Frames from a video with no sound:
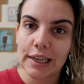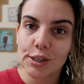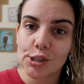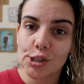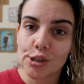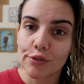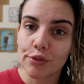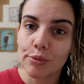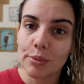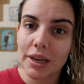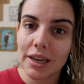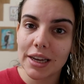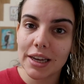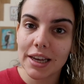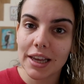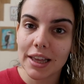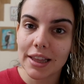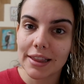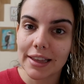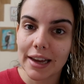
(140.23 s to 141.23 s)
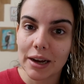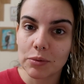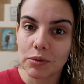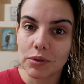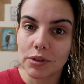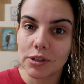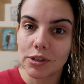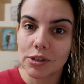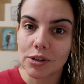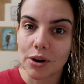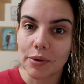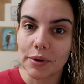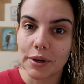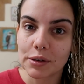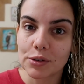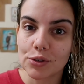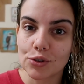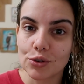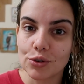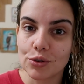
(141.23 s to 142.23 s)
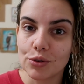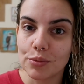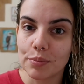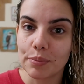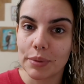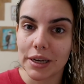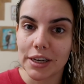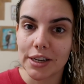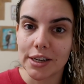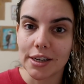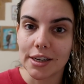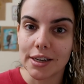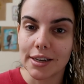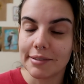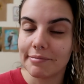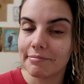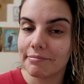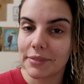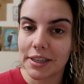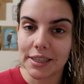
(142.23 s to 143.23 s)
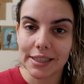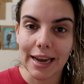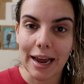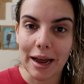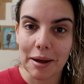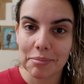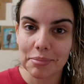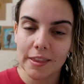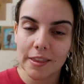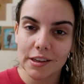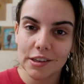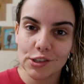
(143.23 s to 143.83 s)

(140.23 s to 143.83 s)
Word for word: So for me, that was going to be the tap.